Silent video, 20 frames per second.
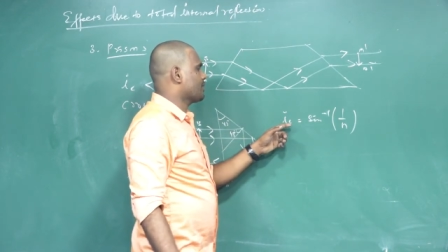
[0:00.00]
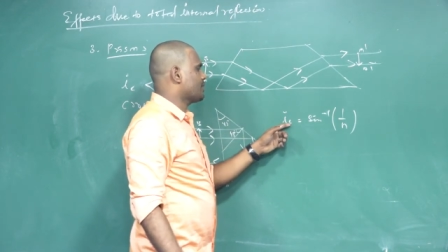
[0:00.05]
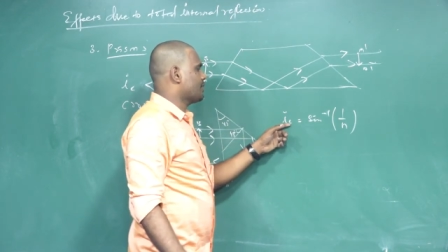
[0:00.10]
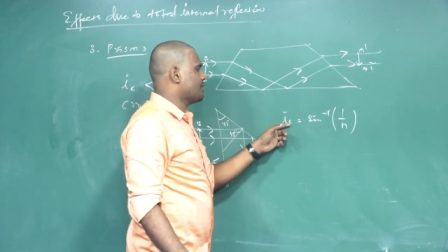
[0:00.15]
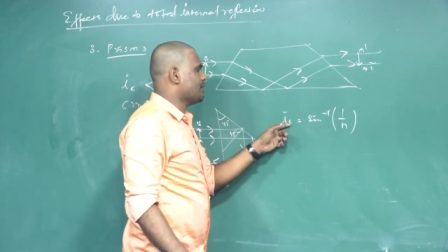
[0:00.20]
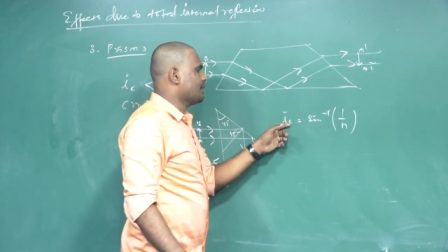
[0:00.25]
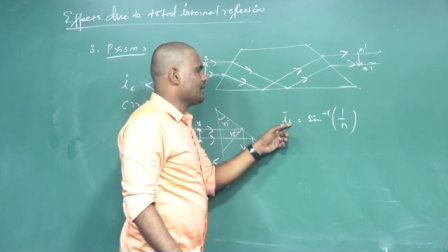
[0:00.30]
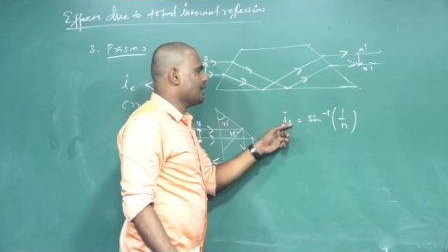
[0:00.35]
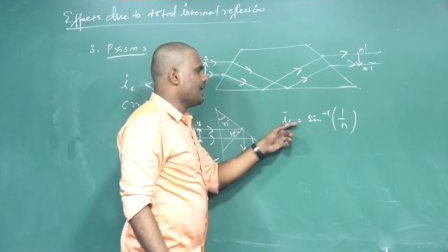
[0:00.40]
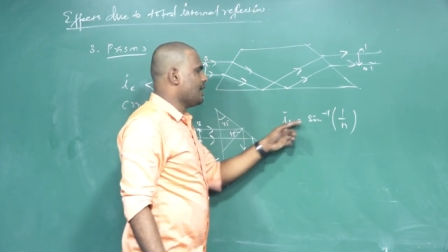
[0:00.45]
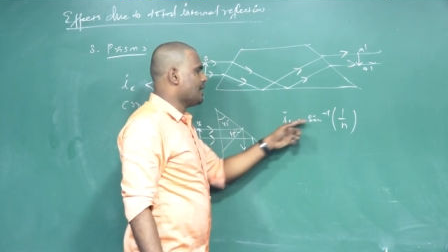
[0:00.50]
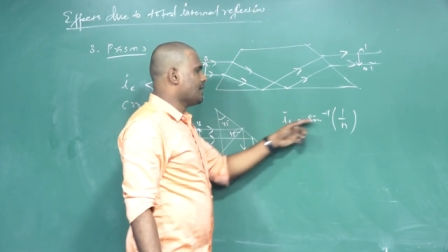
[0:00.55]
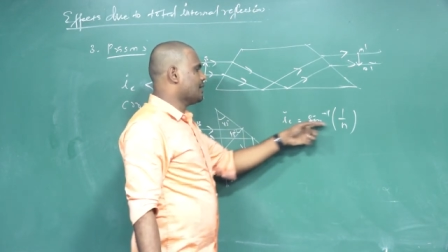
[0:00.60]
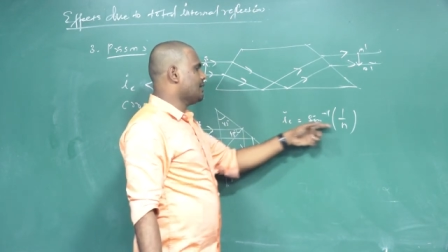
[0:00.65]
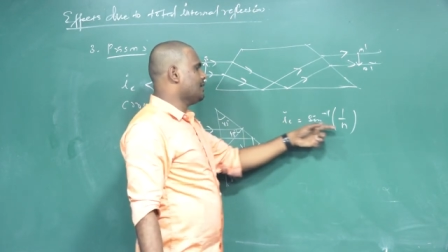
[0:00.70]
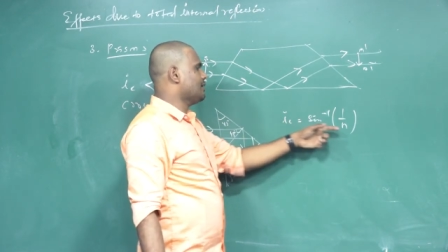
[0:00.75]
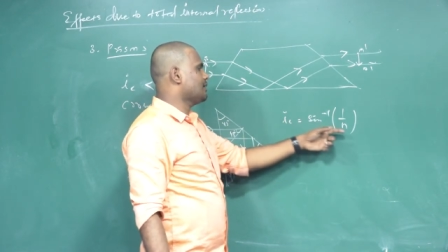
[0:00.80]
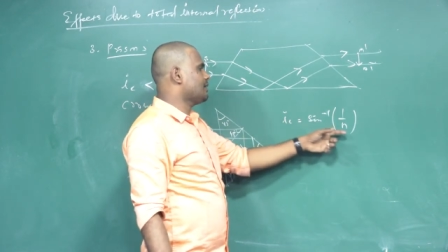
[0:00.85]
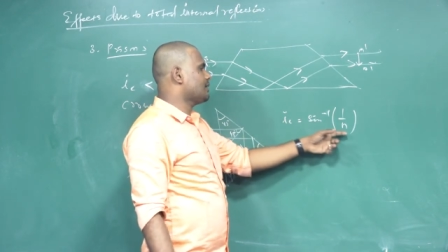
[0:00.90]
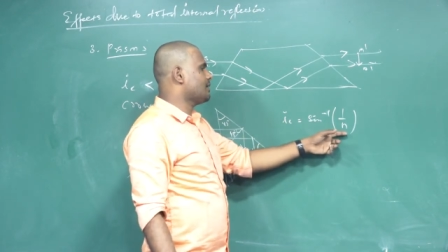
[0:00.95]
Critical
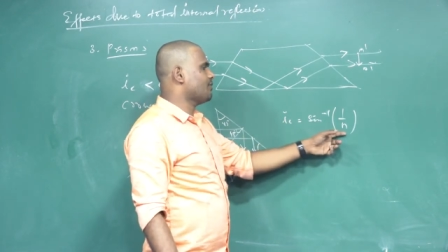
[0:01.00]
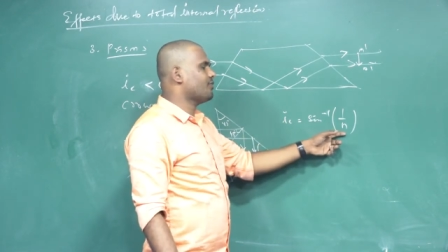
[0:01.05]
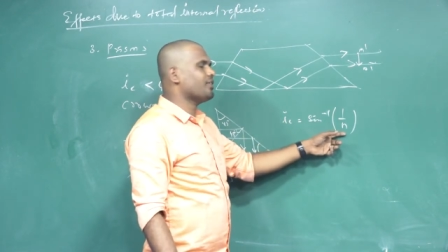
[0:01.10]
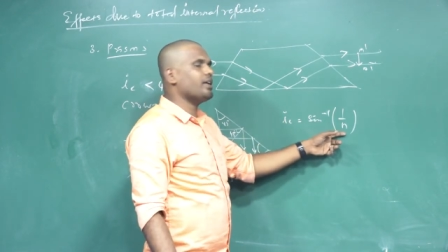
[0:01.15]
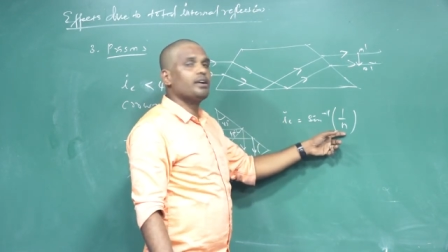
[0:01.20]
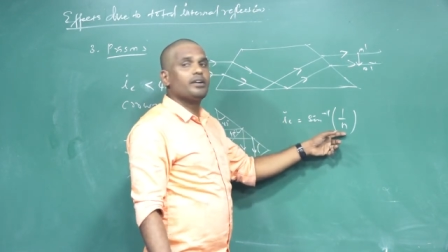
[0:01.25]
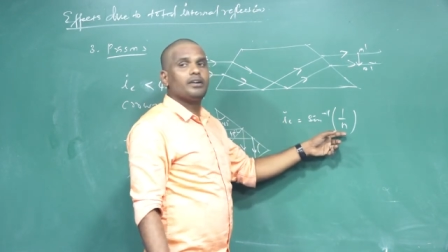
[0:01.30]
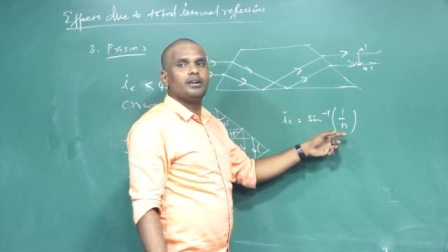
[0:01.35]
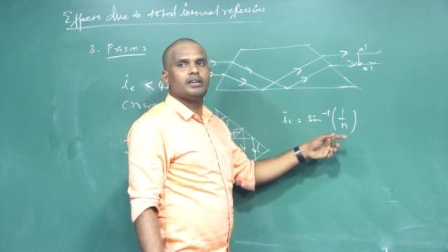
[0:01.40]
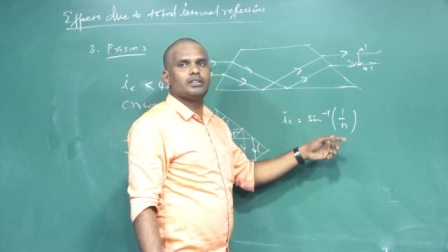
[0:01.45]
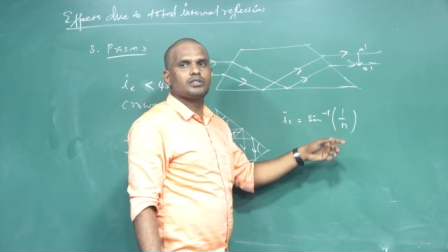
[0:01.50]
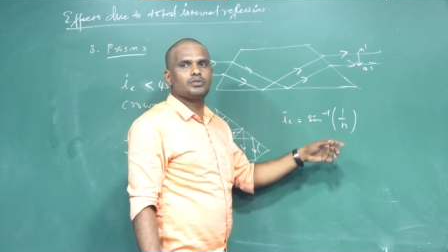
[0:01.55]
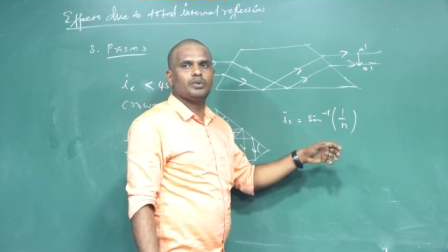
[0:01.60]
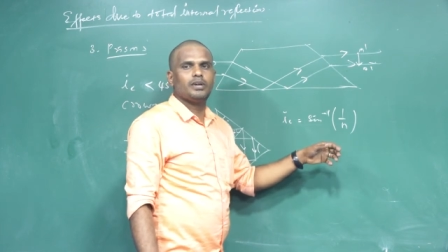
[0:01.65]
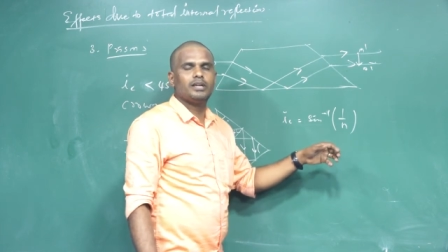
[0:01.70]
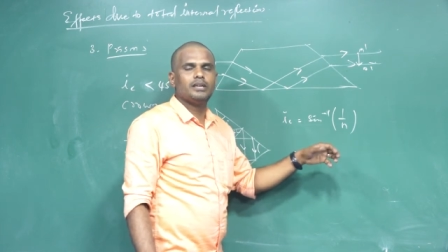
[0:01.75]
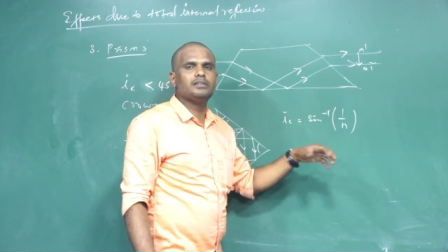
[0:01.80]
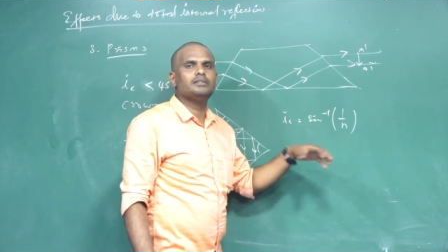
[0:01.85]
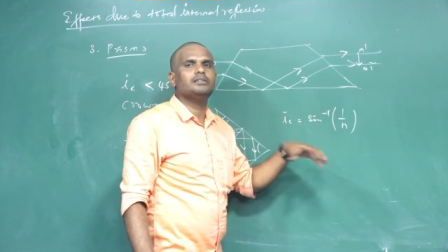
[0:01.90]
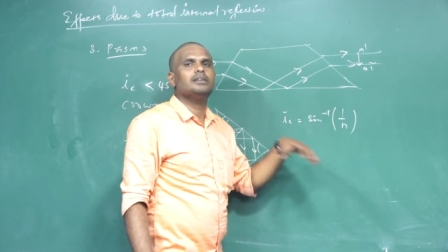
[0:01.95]
angle and the refractive index
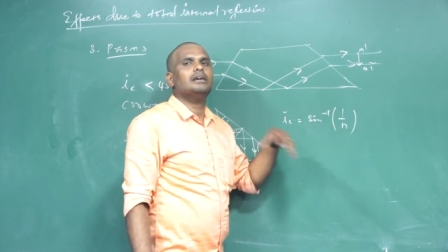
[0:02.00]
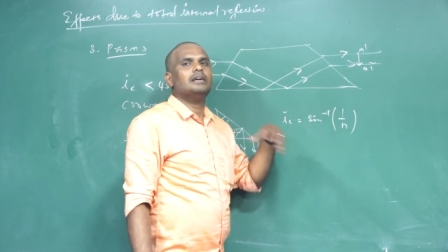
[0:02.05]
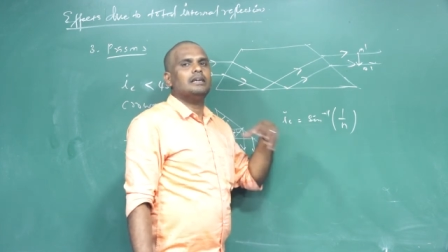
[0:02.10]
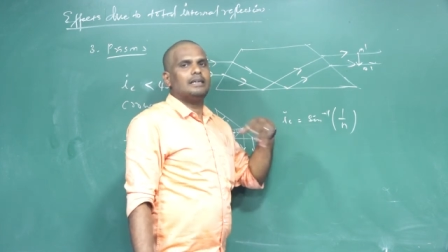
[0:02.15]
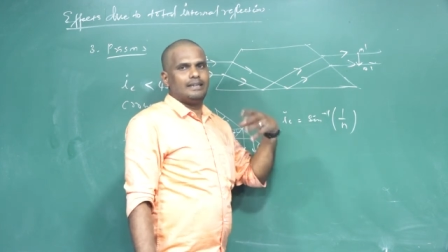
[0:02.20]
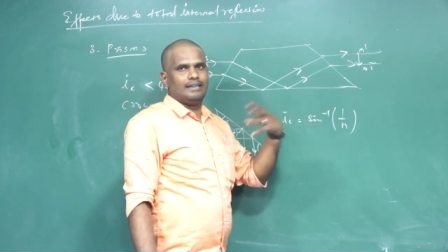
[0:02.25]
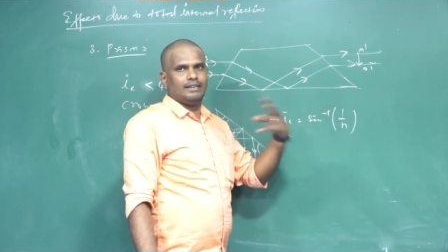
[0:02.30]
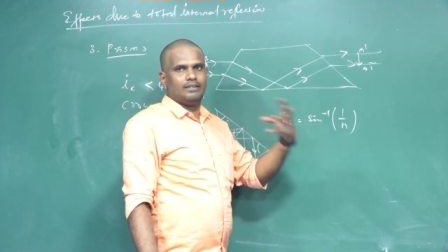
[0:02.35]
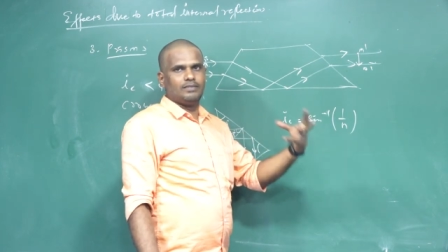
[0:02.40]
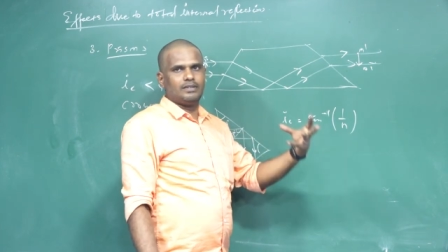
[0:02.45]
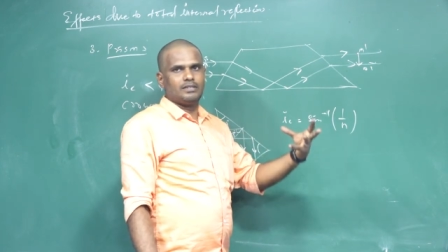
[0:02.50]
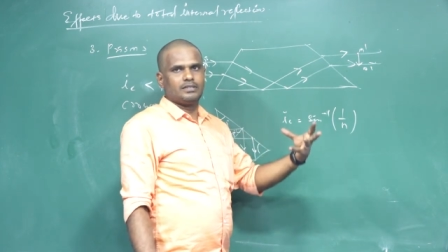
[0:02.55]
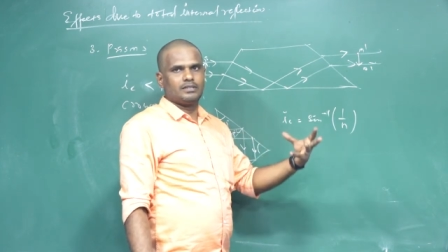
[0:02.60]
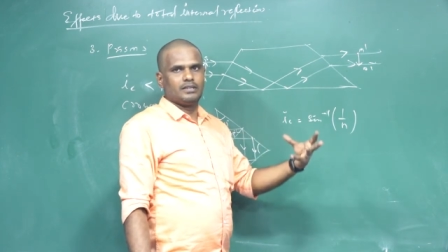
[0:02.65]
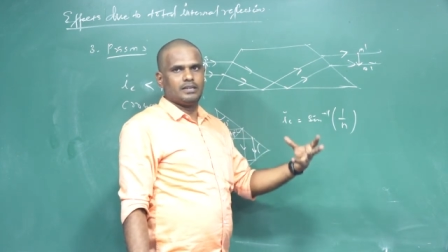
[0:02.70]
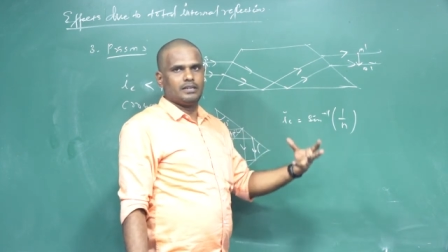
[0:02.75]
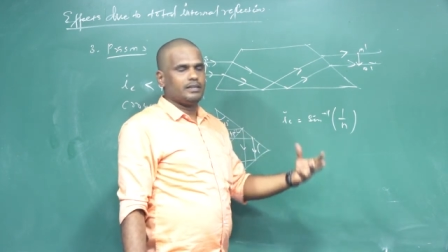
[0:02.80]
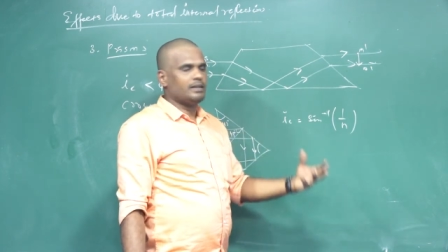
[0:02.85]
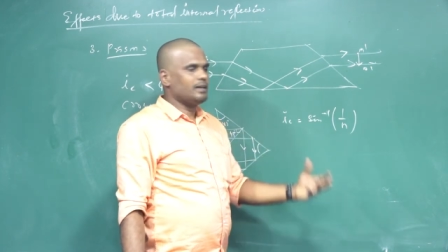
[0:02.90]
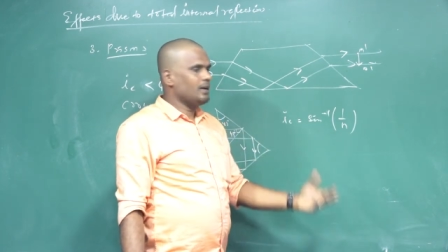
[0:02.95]
varies
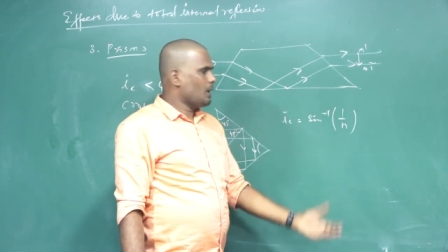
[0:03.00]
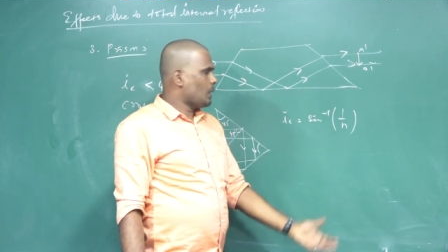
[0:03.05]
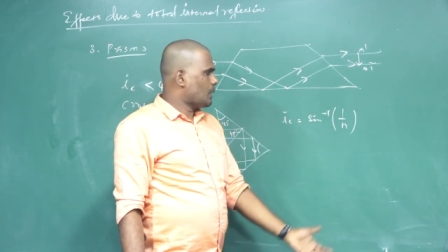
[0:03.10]
inversely.